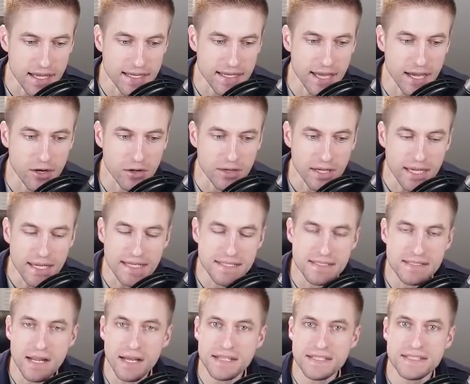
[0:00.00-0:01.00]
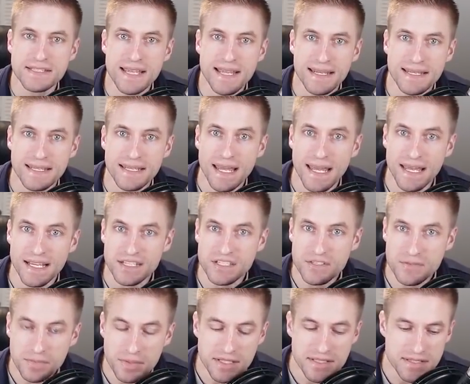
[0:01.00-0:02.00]
Now, it's not stated
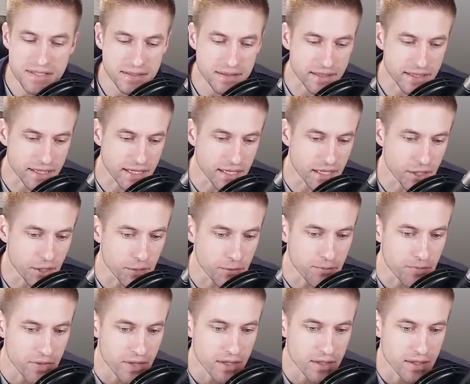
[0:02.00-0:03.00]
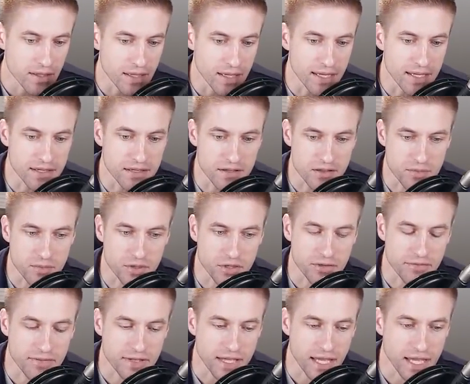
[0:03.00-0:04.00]
explicitly here in the
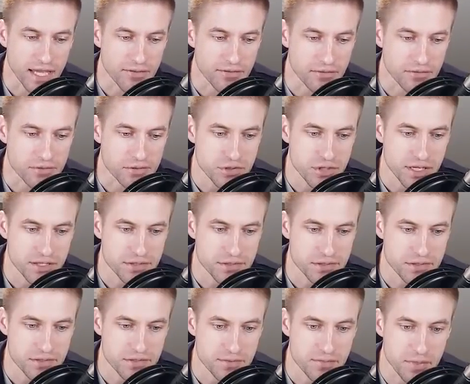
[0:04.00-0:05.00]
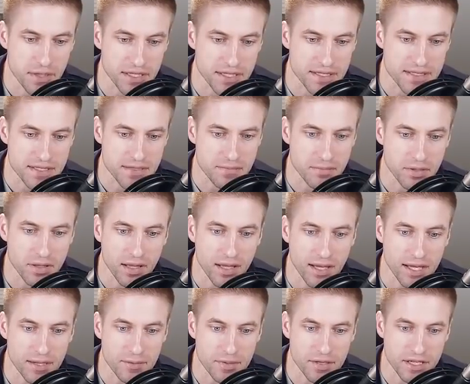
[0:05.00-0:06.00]
book of the Cave of Treasures, but it's
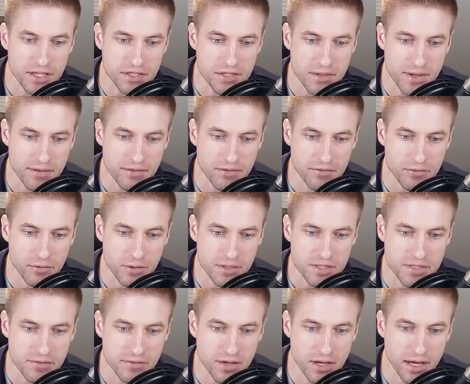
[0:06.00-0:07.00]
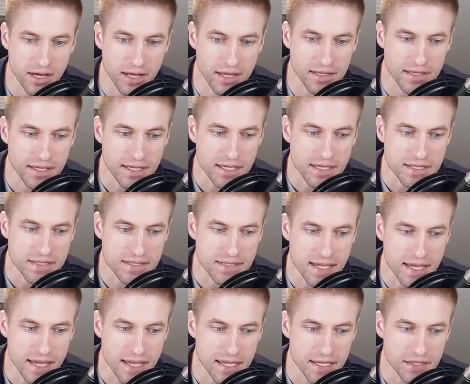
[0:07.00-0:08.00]
implied because you have the voice of God
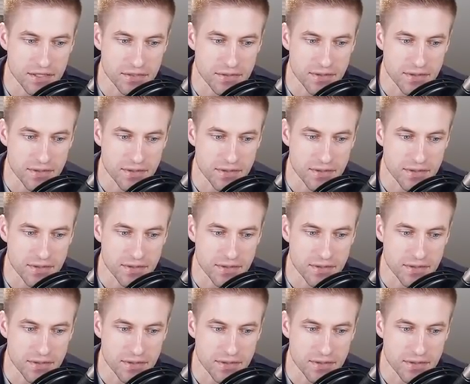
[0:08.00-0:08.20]
saying